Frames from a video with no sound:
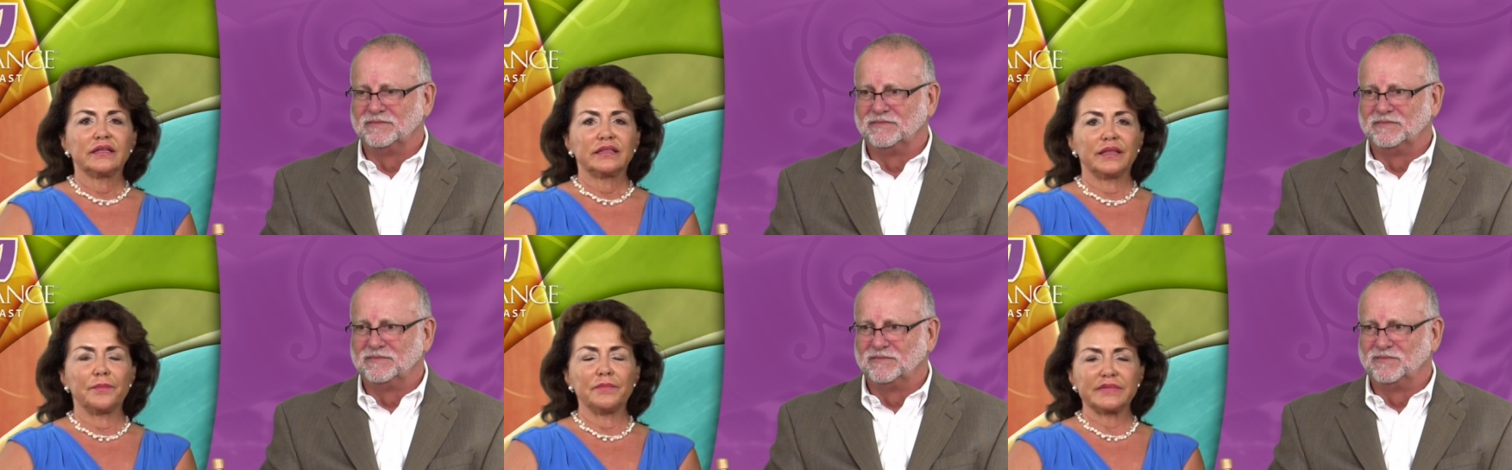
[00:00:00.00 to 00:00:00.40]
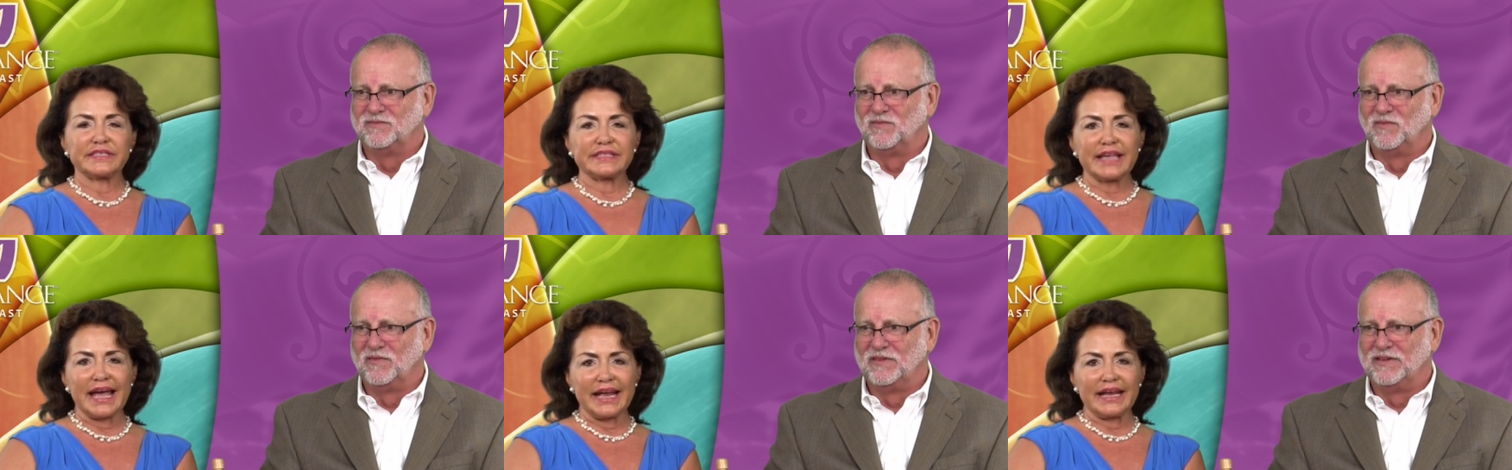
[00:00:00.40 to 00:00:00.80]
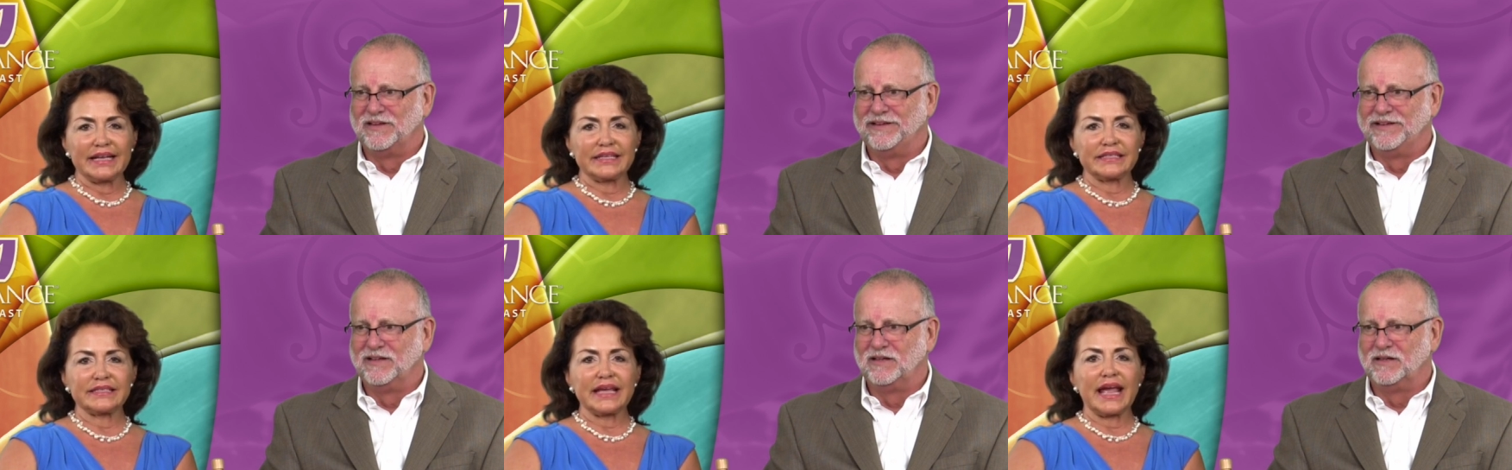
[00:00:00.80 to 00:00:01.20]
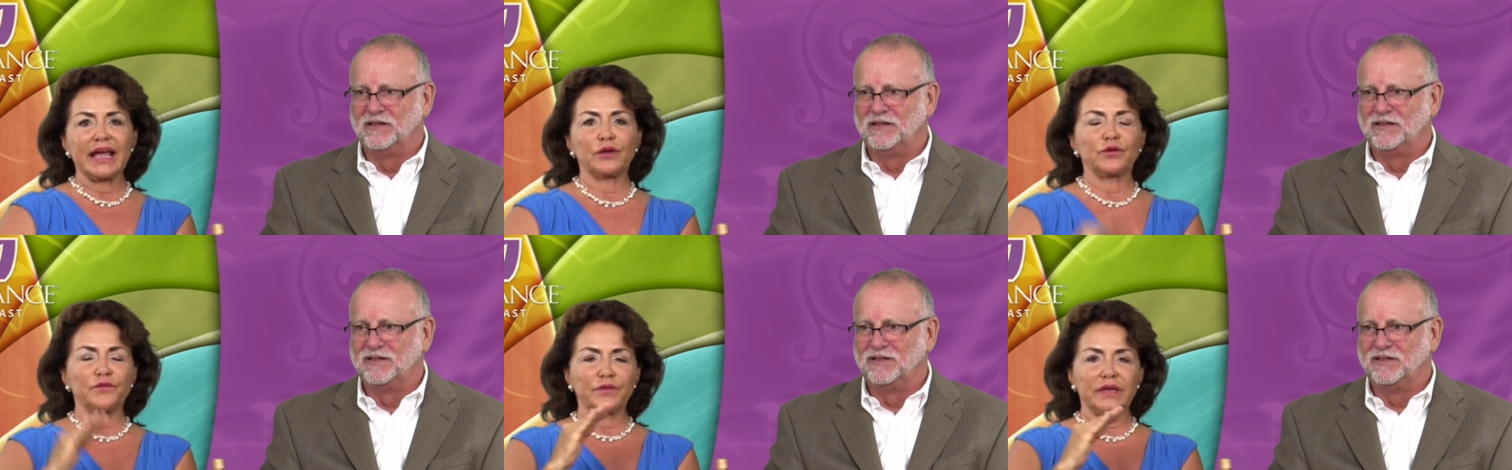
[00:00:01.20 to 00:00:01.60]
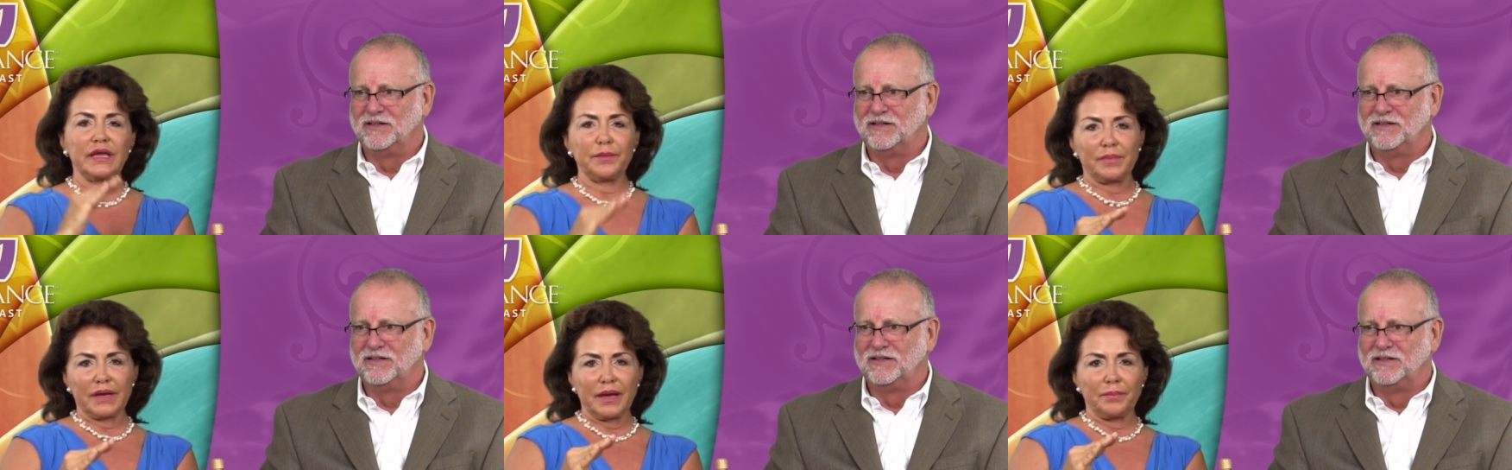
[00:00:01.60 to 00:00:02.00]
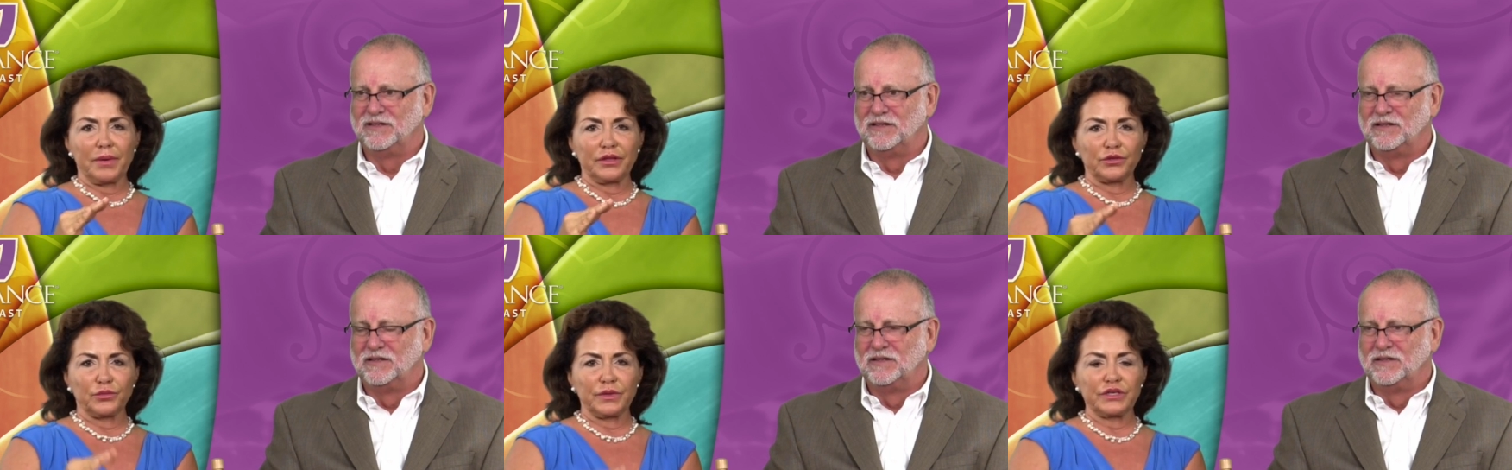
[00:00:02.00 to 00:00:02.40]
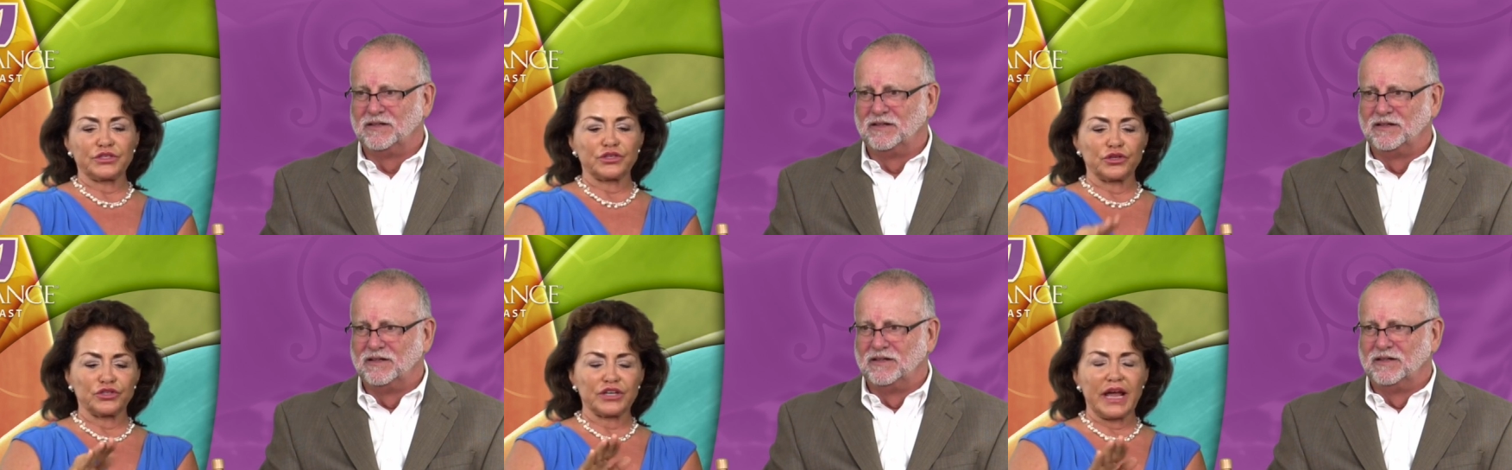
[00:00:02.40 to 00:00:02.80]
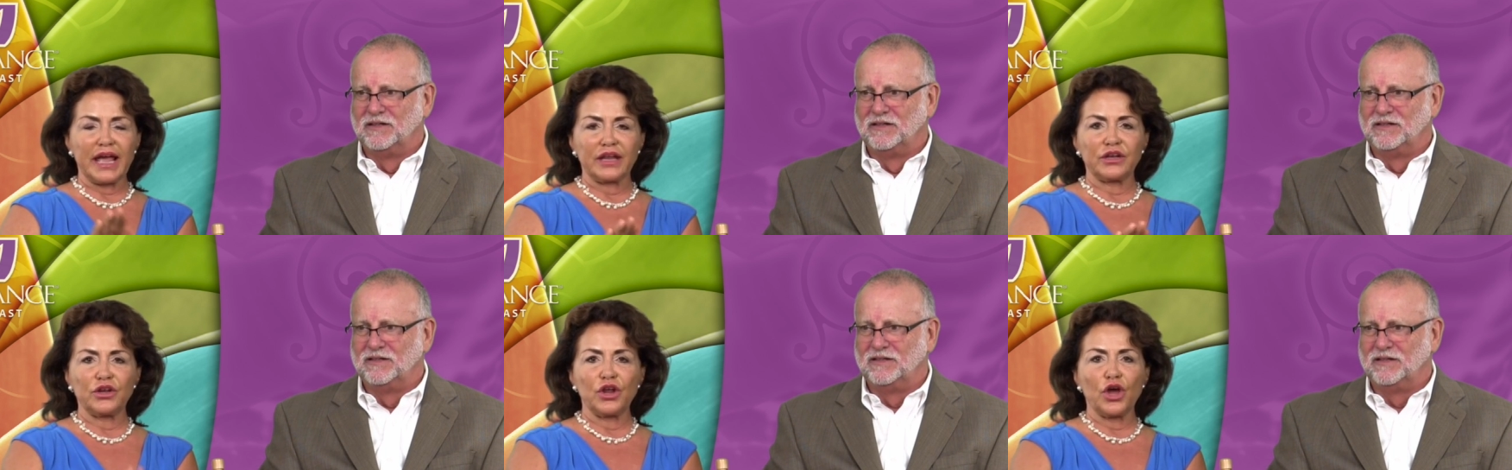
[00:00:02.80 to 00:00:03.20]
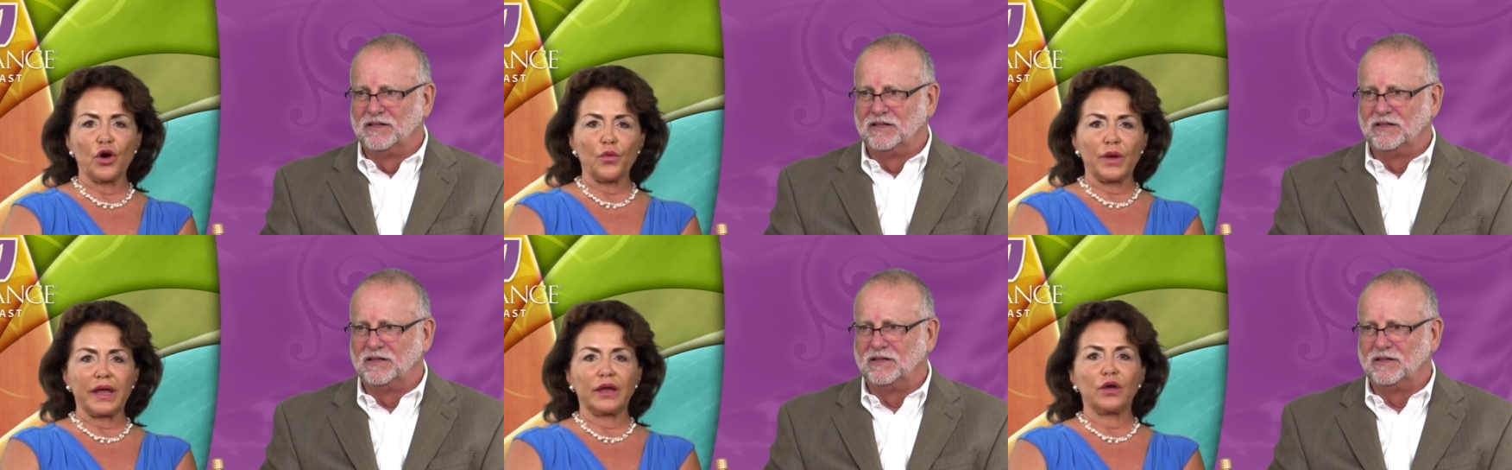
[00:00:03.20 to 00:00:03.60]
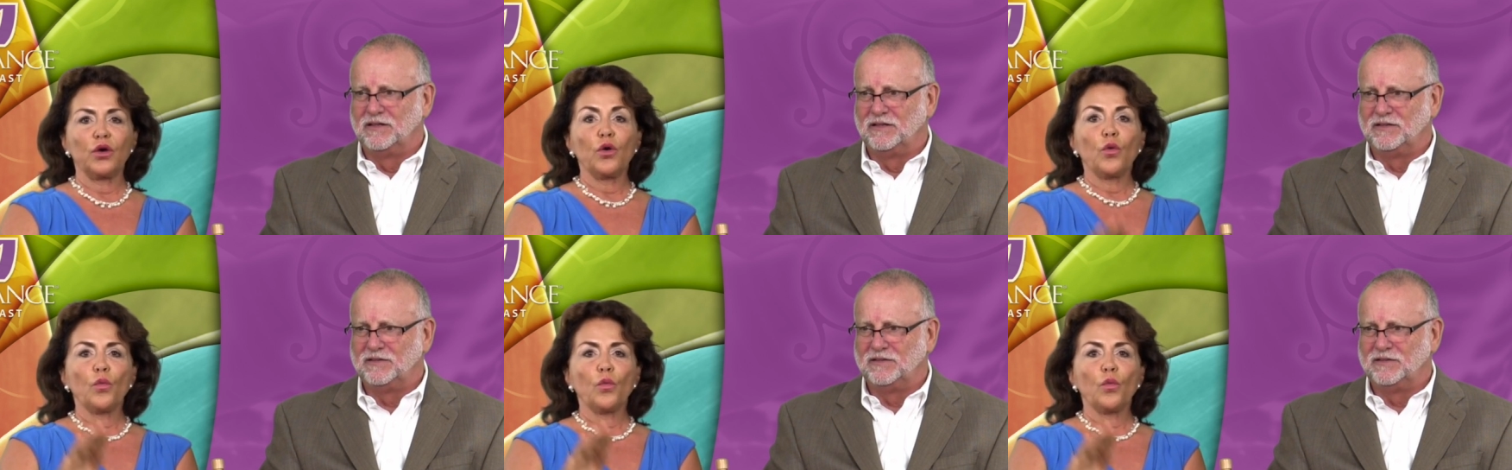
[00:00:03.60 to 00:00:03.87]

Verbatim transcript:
Speaker 1: the science and keeping up on the research and knowing